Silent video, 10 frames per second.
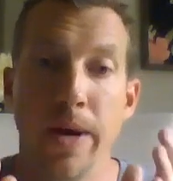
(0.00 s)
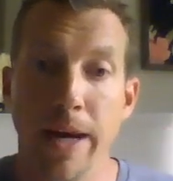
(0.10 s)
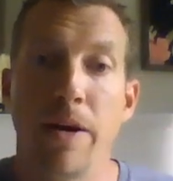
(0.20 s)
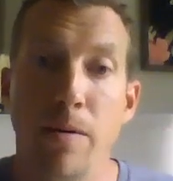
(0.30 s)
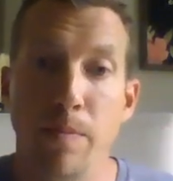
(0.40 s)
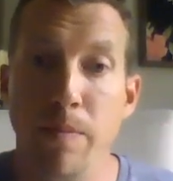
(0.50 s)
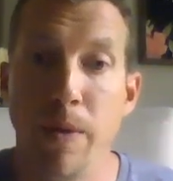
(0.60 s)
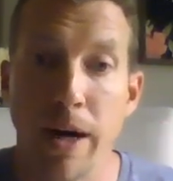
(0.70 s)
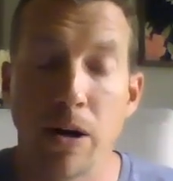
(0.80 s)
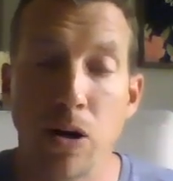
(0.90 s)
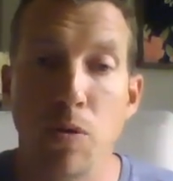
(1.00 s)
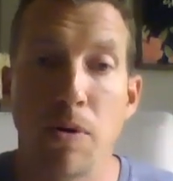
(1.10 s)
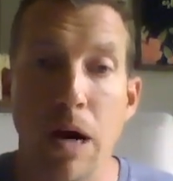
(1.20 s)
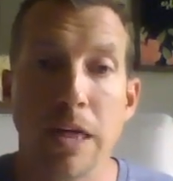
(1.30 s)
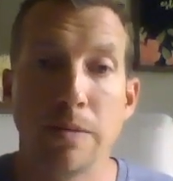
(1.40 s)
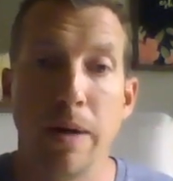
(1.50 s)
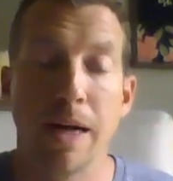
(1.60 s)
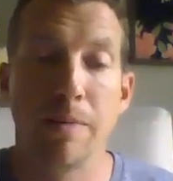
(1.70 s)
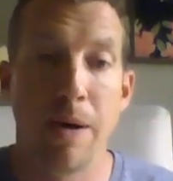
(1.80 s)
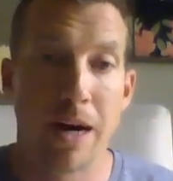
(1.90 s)
in our Go
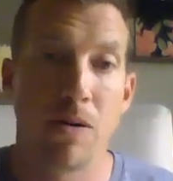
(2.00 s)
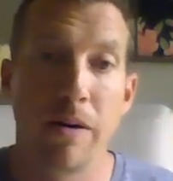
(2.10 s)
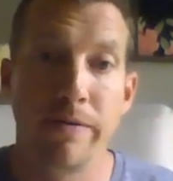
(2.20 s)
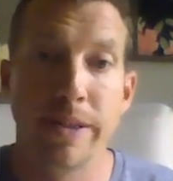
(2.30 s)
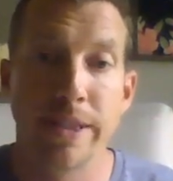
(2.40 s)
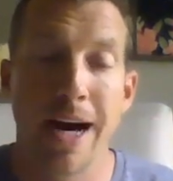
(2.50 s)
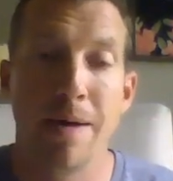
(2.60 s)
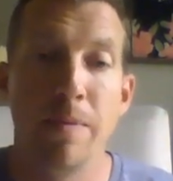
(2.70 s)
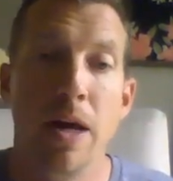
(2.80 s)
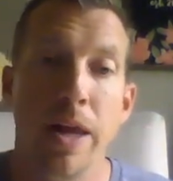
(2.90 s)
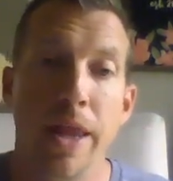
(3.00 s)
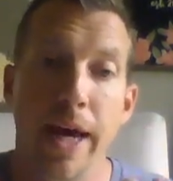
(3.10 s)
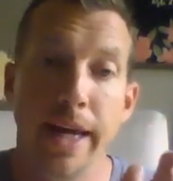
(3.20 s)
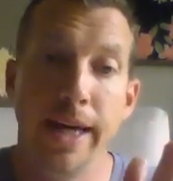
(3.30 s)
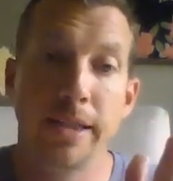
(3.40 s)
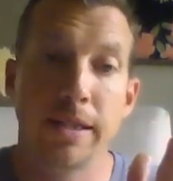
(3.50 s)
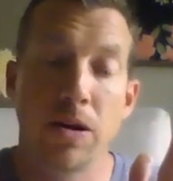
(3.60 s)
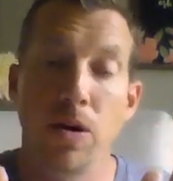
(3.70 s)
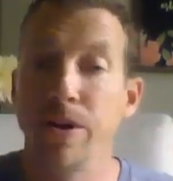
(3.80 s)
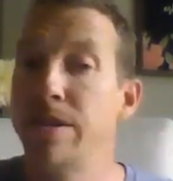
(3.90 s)
Prospect back office app that is
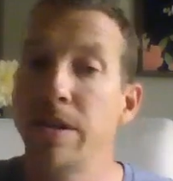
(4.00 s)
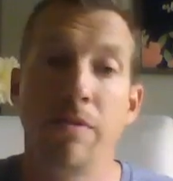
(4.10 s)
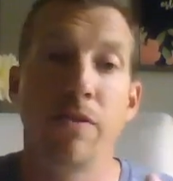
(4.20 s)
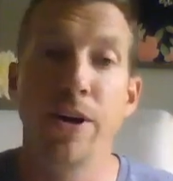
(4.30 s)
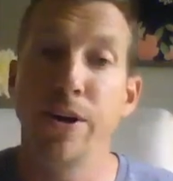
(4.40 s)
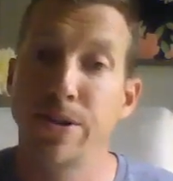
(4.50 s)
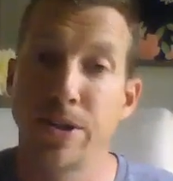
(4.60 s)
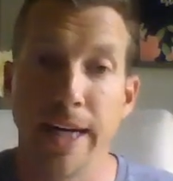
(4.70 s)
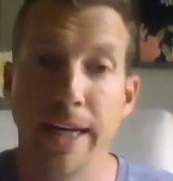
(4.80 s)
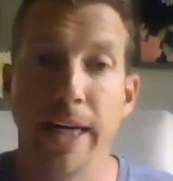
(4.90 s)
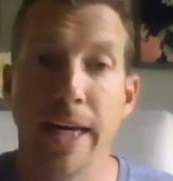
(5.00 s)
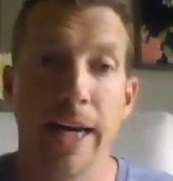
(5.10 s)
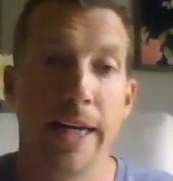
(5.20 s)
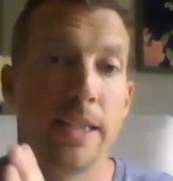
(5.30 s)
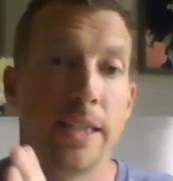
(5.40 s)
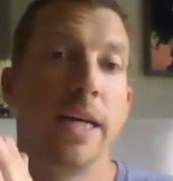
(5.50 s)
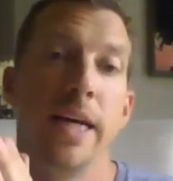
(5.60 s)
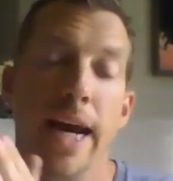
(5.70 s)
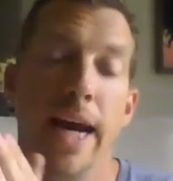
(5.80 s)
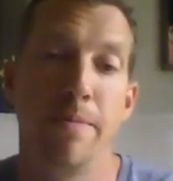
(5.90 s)
called Discovering Your Side Gig. And it's
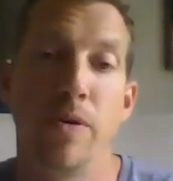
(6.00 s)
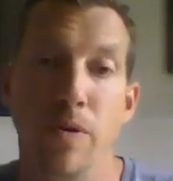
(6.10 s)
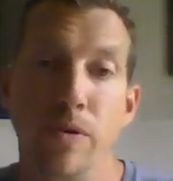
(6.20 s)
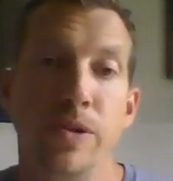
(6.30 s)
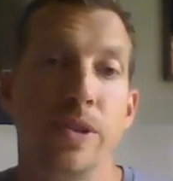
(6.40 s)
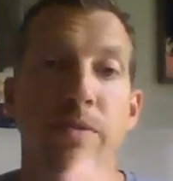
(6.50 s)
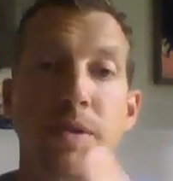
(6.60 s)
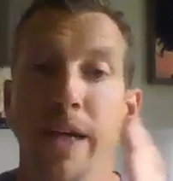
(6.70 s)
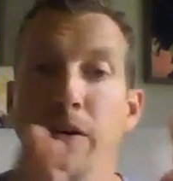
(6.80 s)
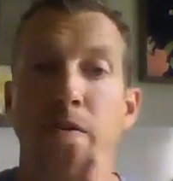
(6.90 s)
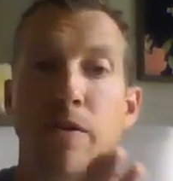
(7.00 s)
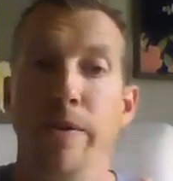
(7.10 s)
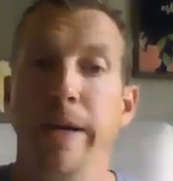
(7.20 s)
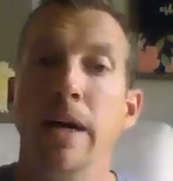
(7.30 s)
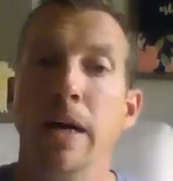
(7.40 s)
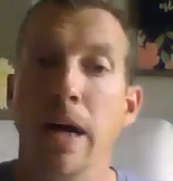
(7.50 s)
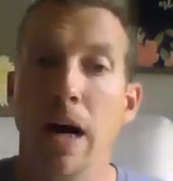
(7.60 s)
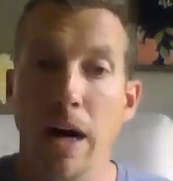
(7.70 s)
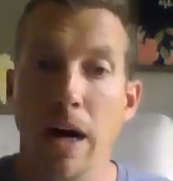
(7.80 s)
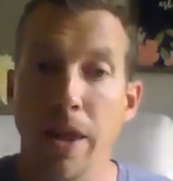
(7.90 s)
Ann Burleson interviewing
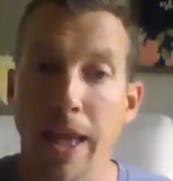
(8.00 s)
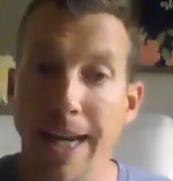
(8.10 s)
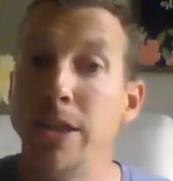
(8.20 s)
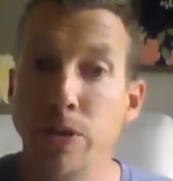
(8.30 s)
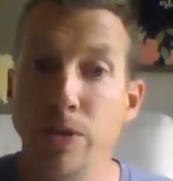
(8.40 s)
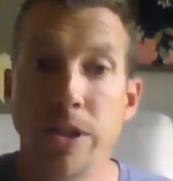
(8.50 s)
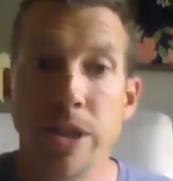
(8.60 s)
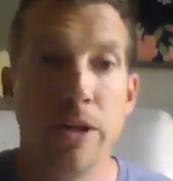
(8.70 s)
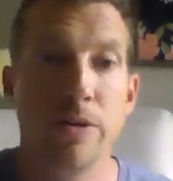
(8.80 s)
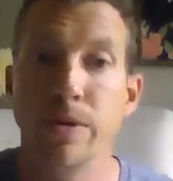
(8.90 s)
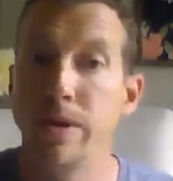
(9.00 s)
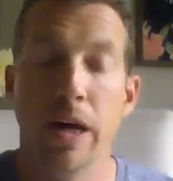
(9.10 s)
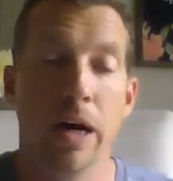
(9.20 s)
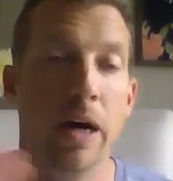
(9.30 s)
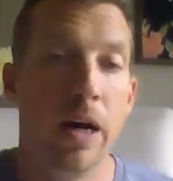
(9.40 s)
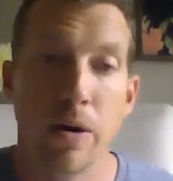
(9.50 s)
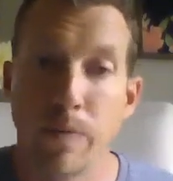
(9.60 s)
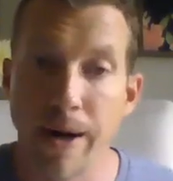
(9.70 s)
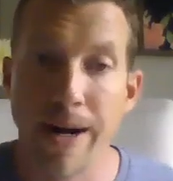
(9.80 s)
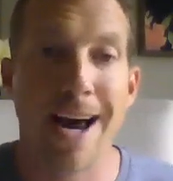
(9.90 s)
the lady Susie, who is a
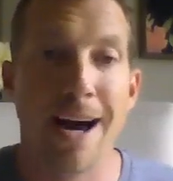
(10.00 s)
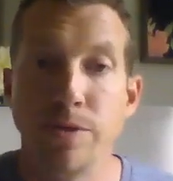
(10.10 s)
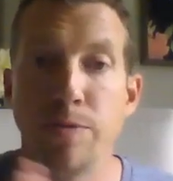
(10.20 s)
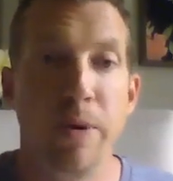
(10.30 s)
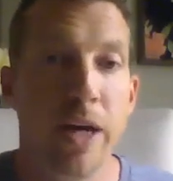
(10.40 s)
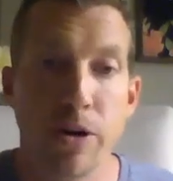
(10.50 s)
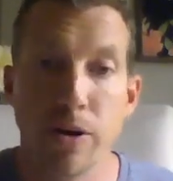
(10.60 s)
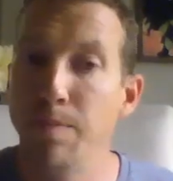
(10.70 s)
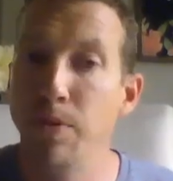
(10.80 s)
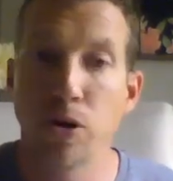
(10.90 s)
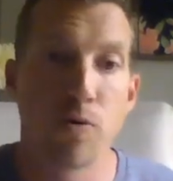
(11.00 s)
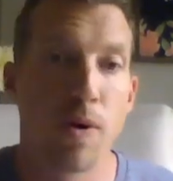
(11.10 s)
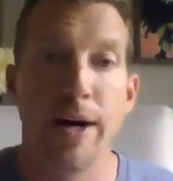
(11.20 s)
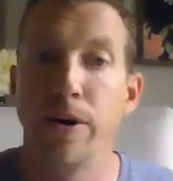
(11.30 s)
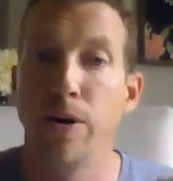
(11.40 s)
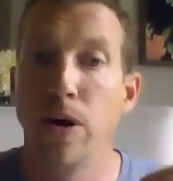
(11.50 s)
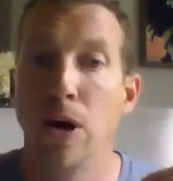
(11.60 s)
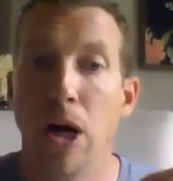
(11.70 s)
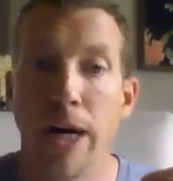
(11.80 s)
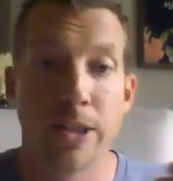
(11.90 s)
renowned speaker, book
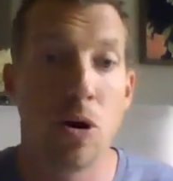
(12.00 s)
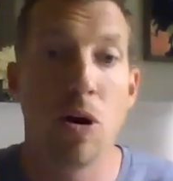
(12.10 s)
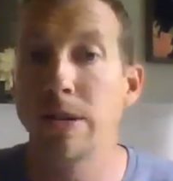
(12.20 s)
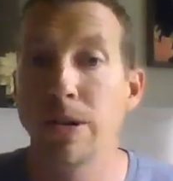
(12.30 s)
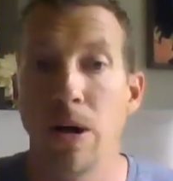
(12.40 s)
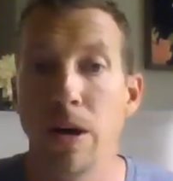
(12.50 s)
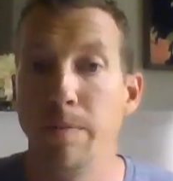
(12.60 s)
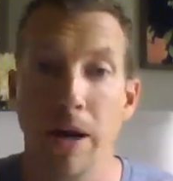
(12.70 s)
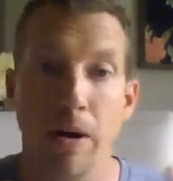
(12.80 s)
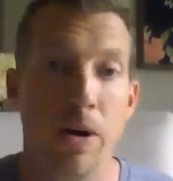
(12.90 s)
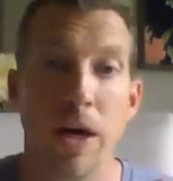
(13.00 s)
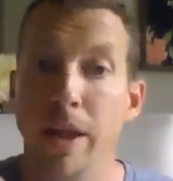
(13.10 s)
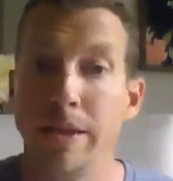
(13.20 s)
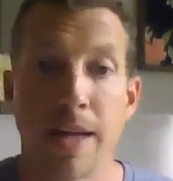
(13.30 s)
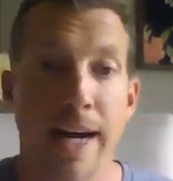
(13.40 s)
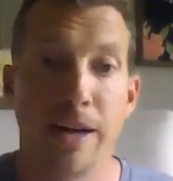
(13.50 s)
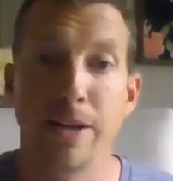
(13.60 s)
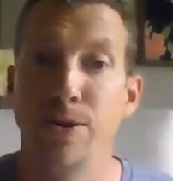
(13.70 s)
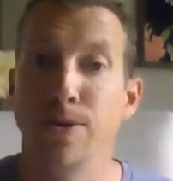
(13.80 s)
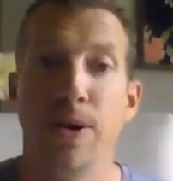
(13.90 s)
writer, and talks all about side
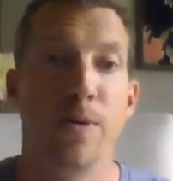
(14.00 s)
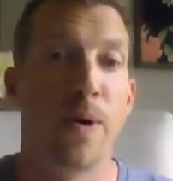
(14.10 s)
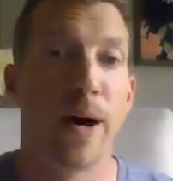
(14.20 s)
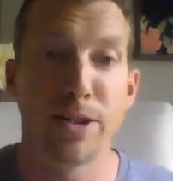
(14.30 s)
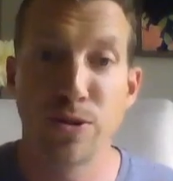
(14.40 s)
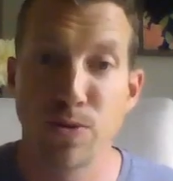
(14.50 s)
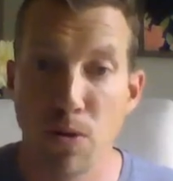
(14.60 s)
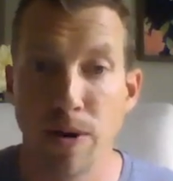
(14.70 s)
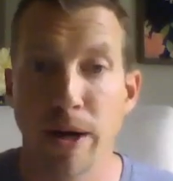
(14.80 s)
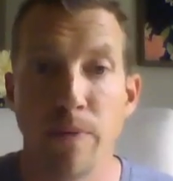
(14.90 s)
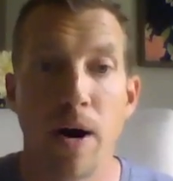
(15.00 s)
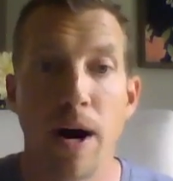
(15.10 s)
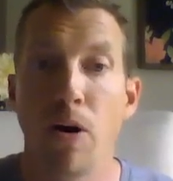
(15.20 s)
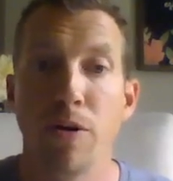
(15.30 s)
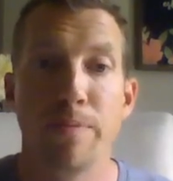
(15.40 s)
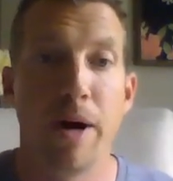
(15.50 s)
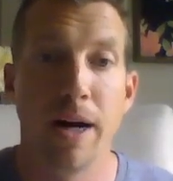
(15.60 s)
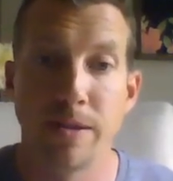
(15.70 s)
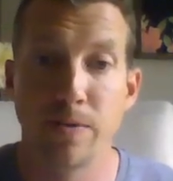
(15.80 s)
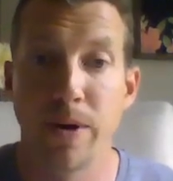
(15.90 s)
hustle and why it's growing and why all the
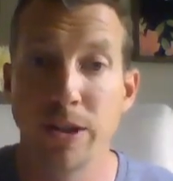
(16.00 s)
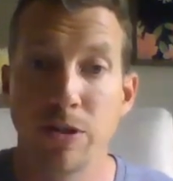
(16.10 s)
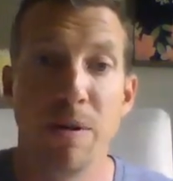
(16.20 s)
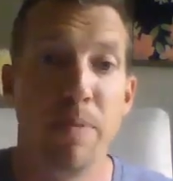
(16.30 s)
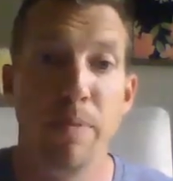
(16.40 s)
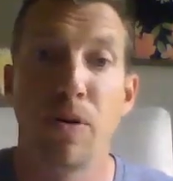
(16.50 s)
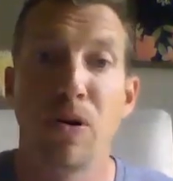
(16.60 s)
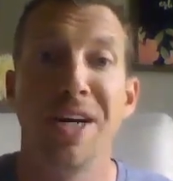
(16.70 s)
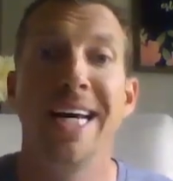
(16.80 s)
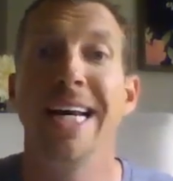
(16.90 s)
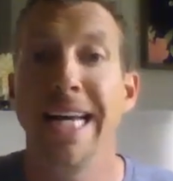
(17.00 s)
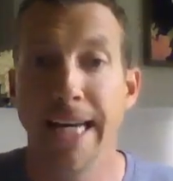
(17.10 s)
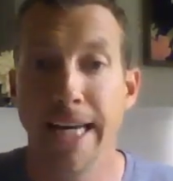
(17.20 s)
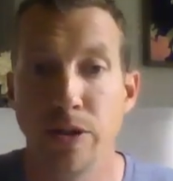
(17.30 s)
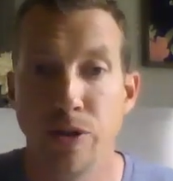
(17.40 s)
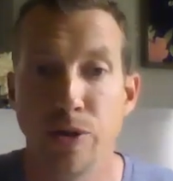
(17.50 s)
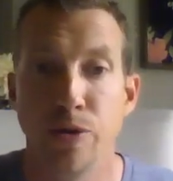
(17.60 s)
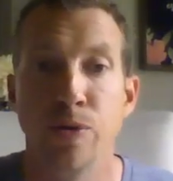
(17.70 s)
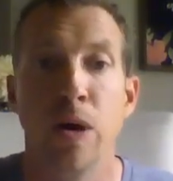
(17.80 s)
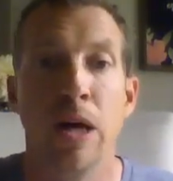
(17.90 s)
positive, why so many people are getting
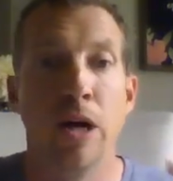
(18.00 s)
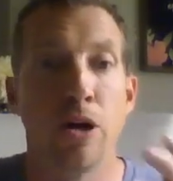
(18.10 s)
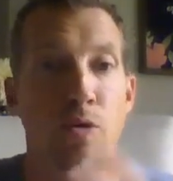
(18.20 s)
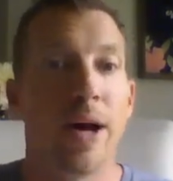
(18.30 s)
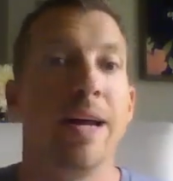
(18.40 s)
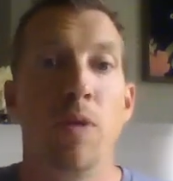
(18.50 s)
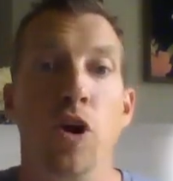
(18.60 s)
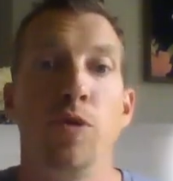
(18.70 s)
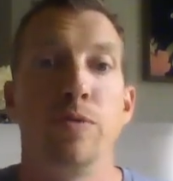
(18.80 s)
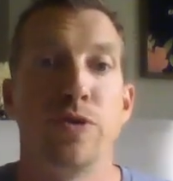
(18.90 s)
into creating multiple